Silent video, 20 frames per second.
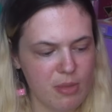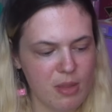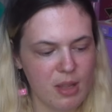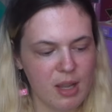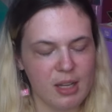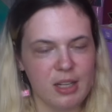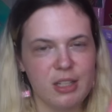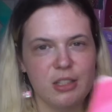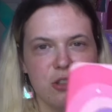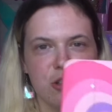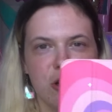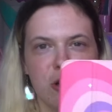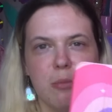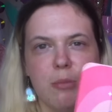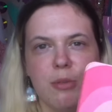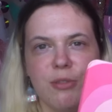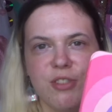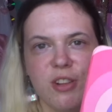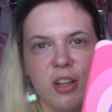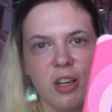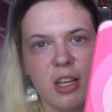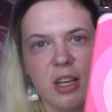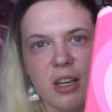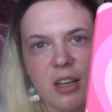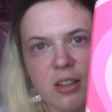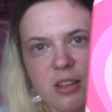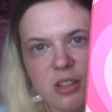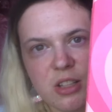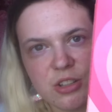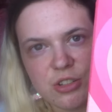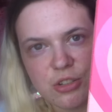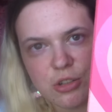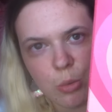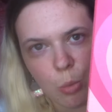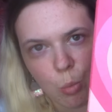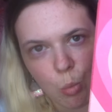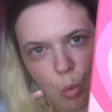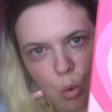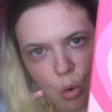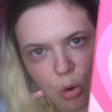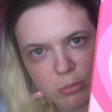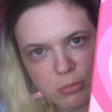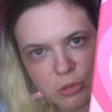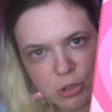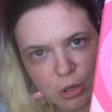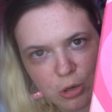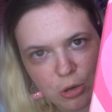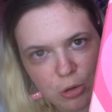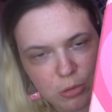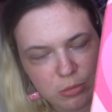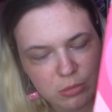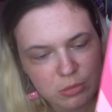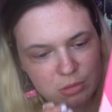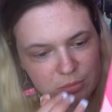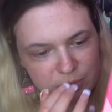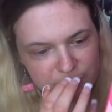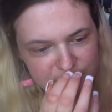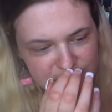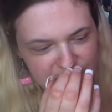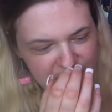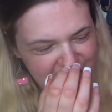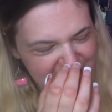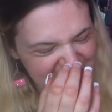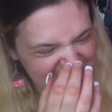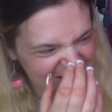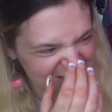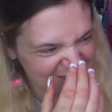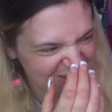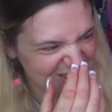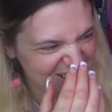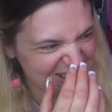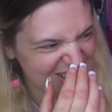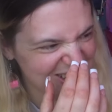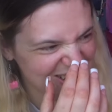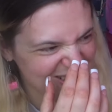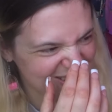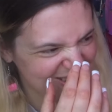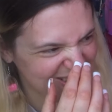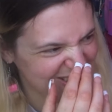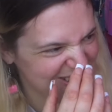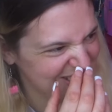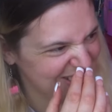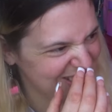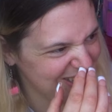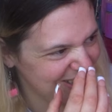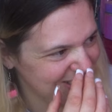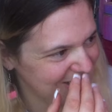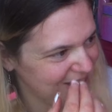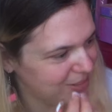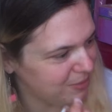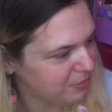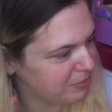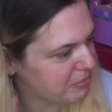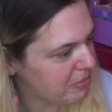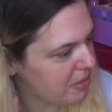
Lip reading: and it's come with like this warm tone. I really don't like that.